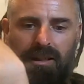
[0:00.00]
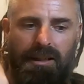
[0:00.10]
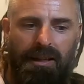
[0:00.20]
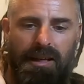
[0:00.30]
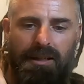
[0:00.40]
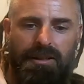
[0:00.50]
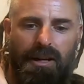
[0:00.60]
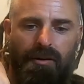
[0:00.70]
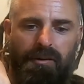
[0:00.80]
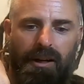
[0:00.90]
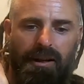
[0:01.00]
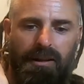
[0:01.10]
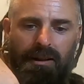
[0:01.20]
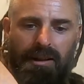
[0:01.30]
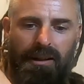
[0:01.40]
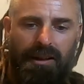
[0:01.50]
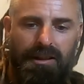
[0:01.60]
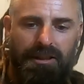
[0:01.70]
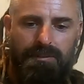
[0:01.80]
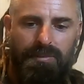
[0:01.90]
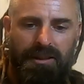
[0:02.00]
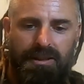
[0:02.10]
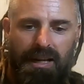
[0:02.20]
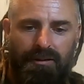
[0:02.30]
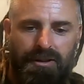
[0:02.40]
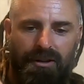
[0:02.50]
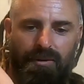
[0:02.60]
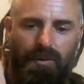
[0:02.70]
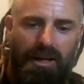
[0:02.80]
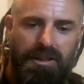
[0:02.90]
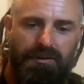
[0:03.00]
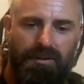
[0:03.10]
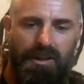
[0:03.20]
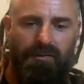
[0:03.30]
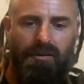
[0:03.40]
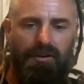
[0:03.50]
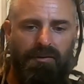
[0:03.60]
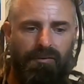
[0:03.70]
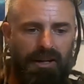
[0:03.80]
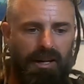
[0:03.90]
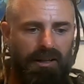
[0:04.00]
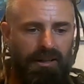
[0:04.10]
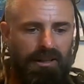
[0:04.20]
it gears over, and then it splits out two ways for your front and rear.